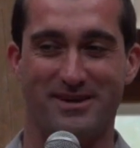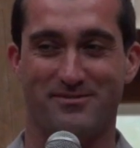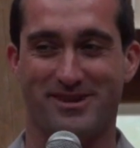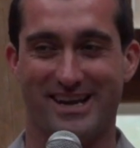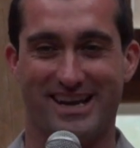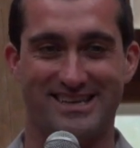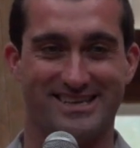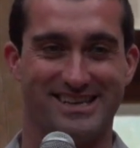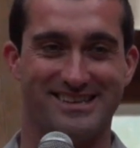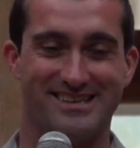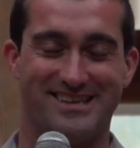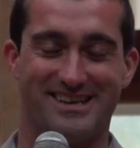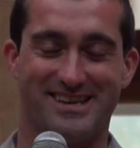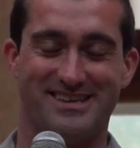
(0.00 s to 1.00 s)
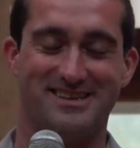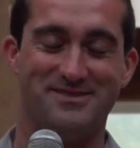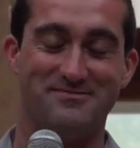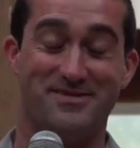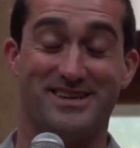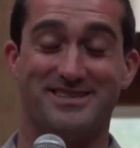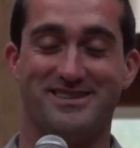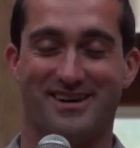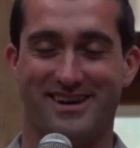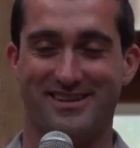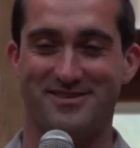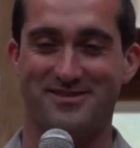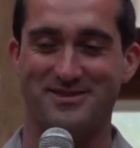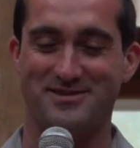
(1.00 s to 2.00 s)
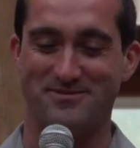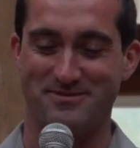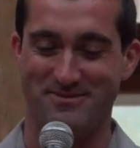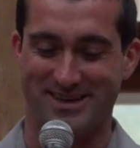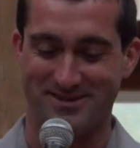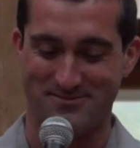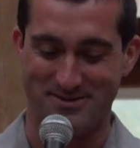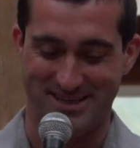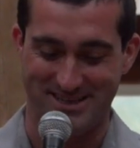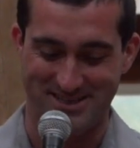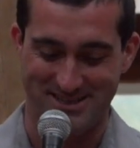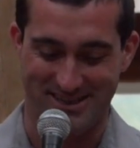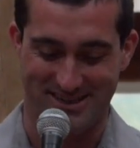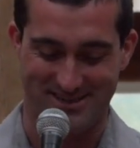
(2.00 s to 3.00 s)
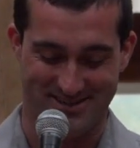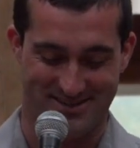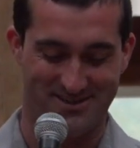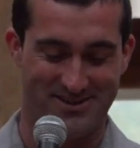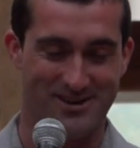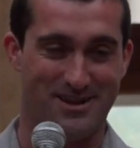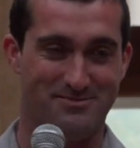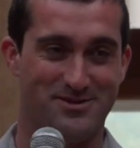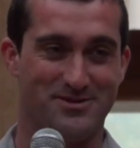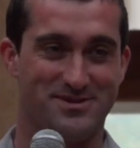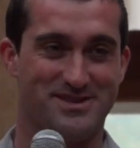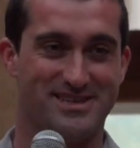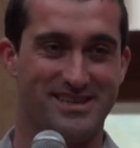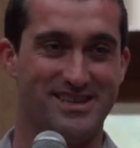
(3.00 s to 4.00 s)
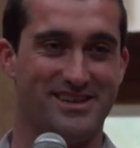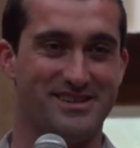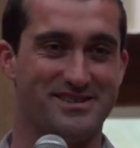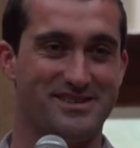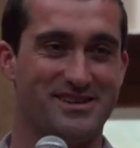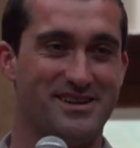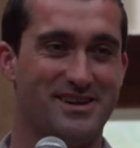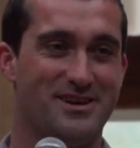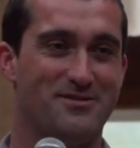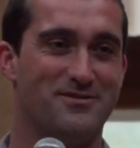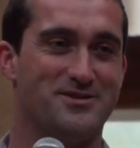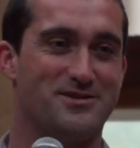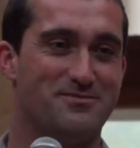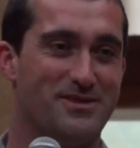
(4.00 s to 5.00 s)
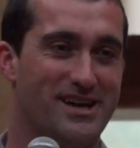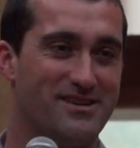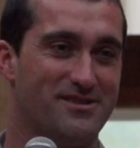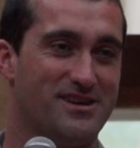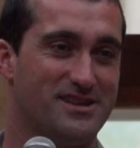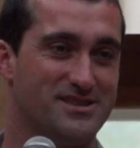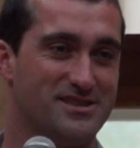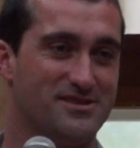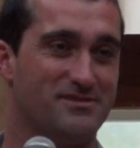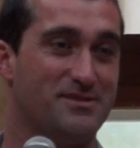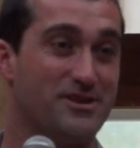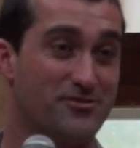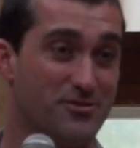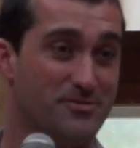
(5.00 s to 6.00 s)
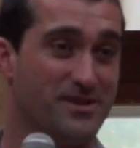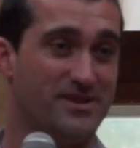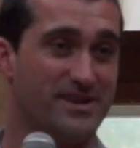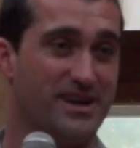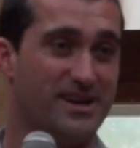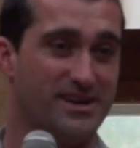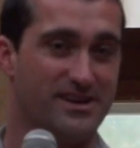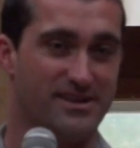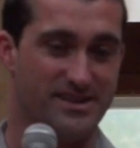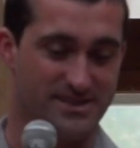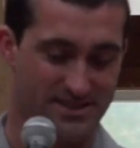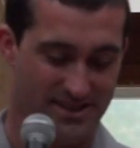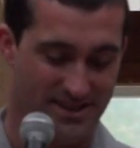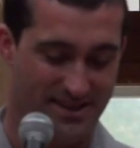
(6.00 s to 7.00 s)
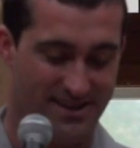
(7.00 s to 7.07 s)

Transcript: at planting that I didn't mention either is we meant we inject compost teas which are biological microbial inoculants,